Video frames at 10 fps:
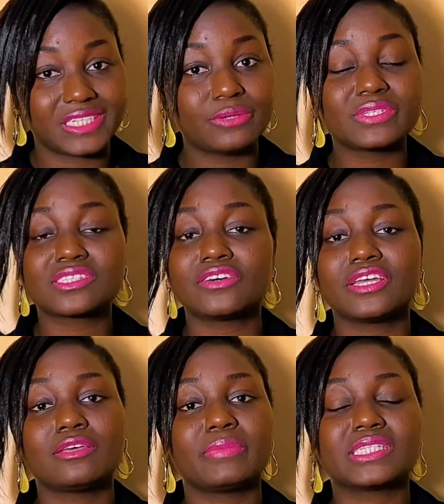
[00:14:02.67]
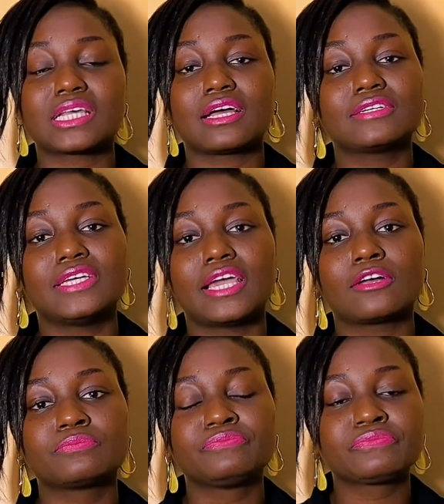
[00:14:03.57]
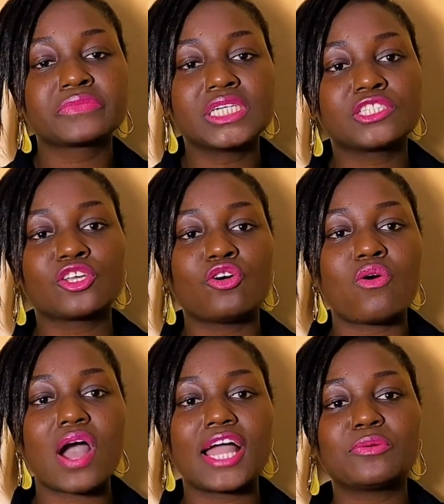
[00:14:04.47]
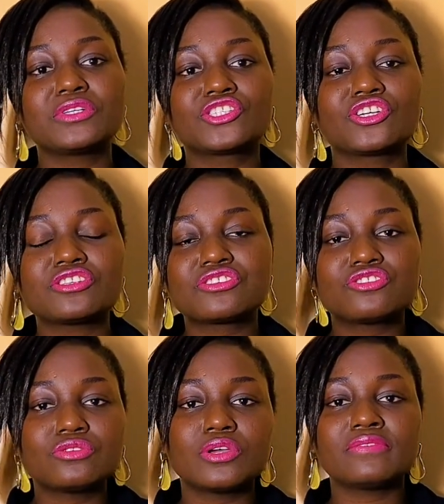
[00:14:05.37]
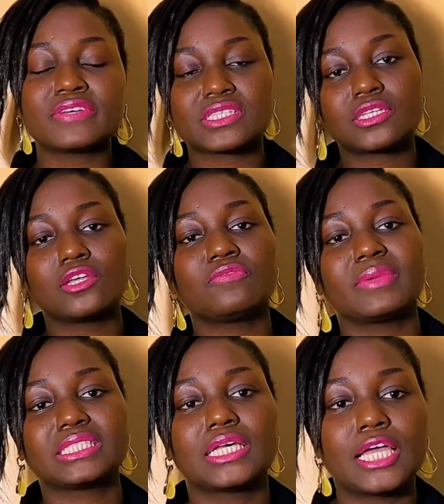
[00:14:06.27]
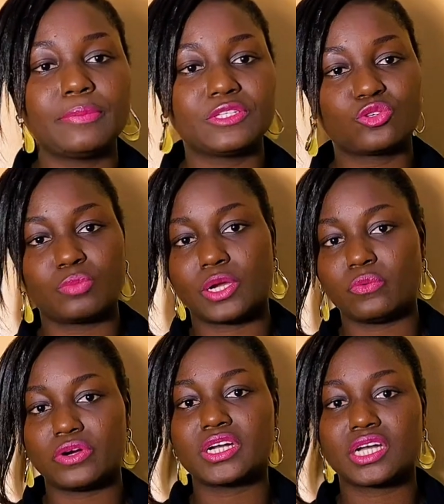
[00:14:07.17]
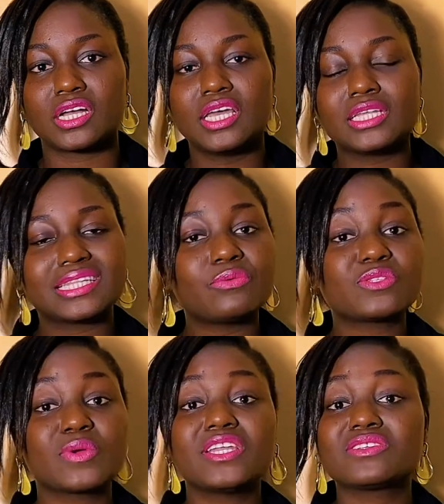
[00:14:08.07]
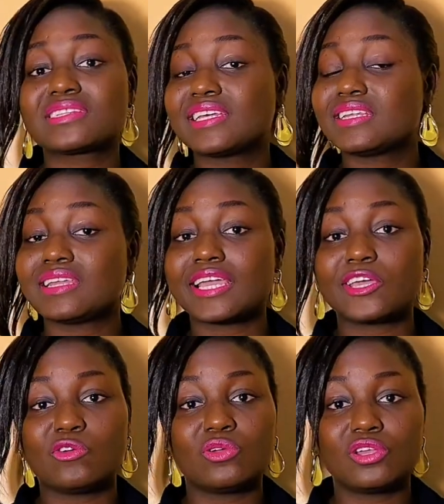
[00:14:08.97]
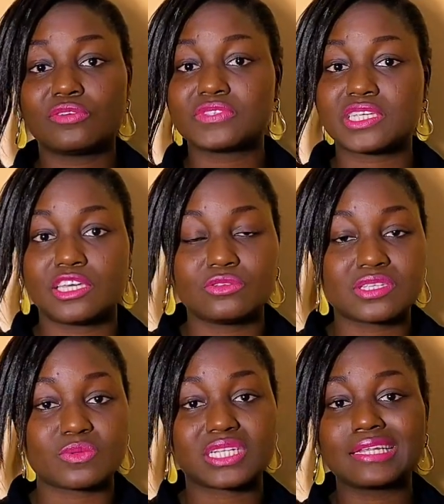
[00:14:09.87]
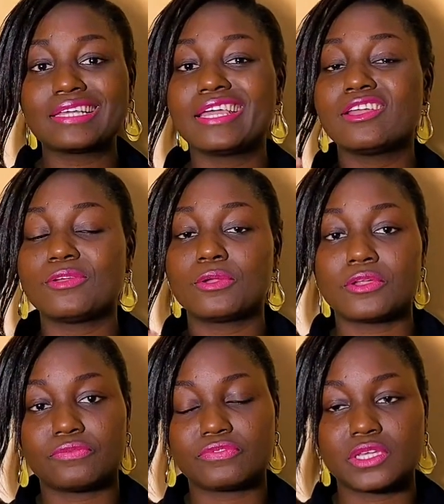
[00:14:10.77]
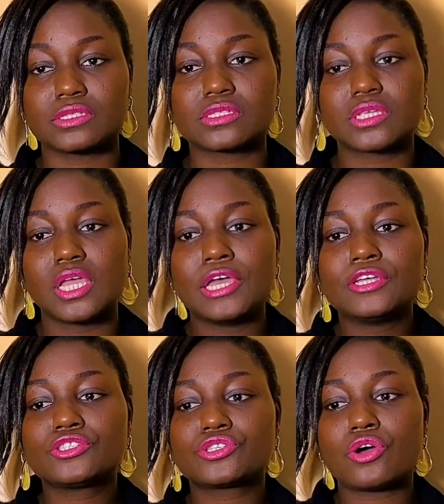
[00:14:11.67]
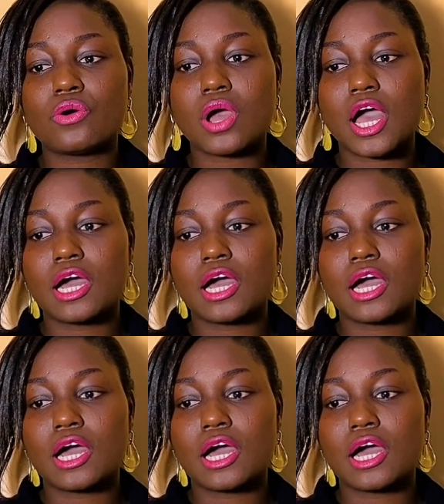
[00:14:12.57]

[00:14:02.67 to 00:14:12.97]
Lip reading: It was not any better. Yeah. So I was just, you know, investing all of my time into my work. That was when I was learning like a whole lot of skills. I was learning a lot of things. So